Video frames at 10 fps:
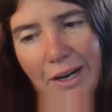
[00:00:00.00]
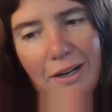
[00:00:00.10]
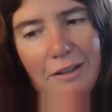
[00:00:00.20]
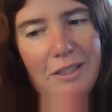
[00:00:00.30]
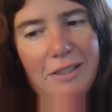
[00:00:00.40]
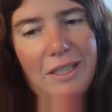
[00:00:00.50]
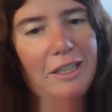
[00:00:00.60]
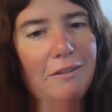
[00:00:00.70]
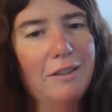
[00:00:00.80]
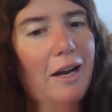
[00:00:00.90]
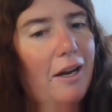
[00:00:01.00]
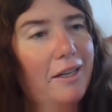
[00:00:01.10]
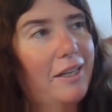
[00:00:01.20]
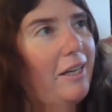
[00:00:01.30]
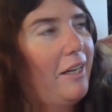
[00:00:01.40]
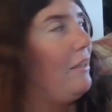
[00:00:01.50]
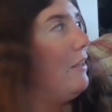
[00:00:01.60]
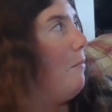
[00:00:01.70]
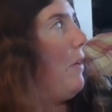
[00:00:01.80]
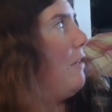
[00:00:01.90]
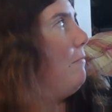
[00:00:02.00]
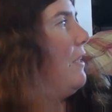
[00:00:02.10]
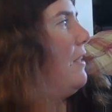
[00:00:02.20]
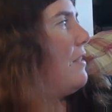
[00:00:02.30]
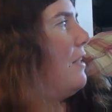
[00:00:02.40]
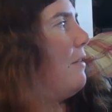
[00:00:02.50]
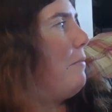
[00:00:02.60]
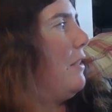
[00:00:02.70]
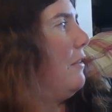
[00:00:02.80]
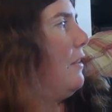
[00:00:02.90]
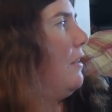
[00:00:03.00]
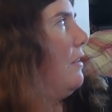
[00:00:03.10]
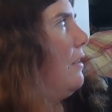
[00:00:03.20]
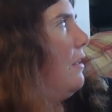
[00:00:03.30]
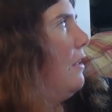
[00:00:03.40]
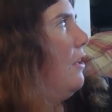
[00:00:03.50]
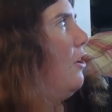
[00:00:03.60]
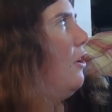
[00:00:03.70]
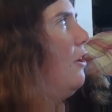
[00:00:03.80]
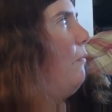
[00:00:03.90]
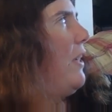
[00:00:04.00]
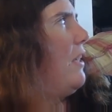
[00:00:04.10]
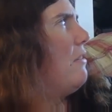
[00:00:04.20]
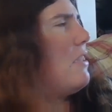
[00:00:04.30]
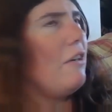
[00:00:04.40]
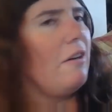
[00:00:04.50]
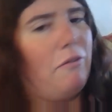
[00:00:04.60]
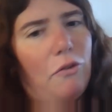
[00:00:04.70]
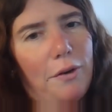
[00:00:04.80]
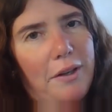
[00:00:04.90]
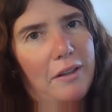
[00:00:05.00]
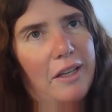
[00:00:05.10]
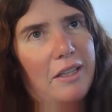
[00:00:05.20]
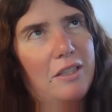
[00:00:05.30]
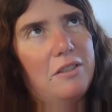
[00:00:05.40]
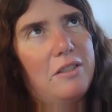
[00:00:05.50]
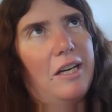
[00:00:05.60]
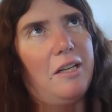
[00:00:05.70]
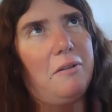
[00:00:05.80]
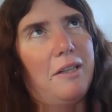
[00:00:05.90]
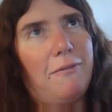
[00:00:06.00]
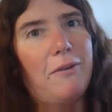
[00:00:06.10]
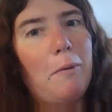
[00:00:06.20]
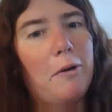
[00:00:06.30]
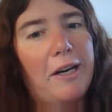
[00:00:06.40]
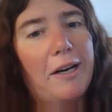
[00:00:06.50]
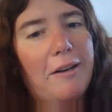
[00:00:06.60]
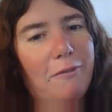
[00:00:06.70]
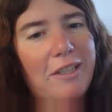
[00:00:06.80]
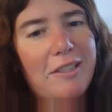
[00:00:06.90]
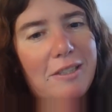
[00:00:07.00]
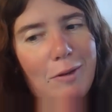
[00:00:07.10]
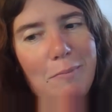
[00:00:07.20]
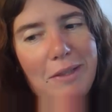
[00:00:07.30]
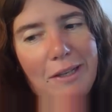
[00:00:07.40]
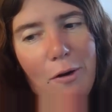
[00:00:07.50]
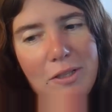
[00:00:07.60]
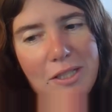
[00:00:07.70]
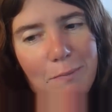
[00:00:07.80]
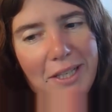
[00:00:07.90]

Uh, just staying out in the hot heat and the pavement, it's not appealing we used to go to Florida like in January or February, and then we'd swim in the ocean.